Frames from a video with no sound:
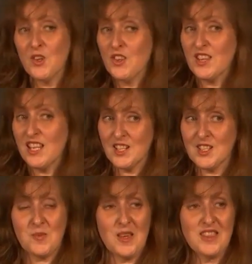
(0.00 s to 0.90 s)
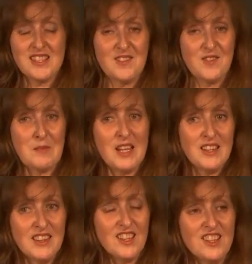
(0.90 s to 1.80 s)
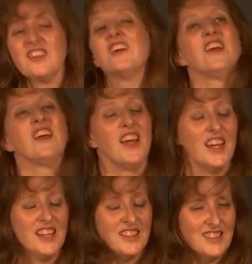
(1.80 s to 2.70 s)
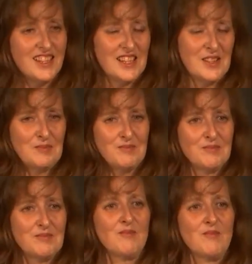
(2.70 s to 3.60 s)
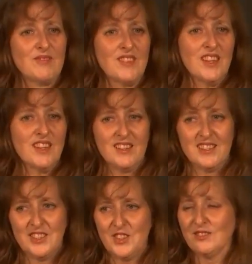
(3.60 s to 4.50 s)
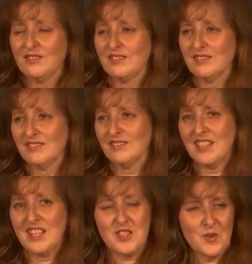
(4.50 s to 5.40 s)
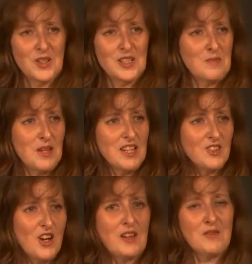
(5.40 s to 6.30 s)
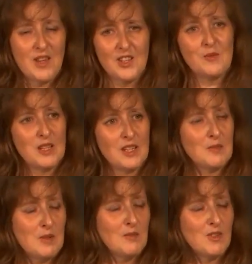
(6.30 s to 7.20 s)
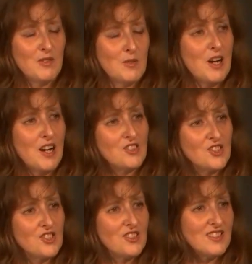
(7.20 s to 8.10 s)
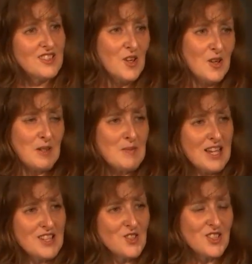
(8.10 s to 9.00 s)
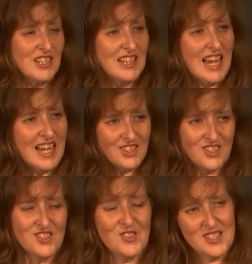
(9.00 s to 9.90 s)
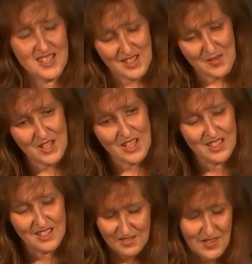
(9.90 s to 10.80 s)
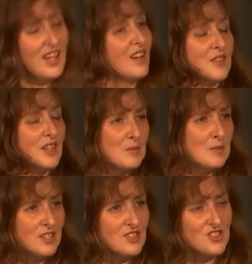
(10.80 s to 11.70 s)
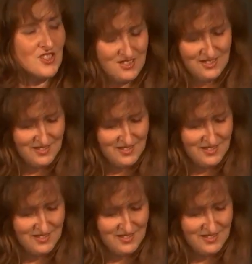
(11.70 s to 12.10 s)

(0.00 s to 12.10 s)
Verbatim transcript: I'm not the youngest one that's ever been there. And, um, you know, it's always been great value being the member of a branch. So I'm going to pass on to Helene, who is the convener of the Hutt Valley branch.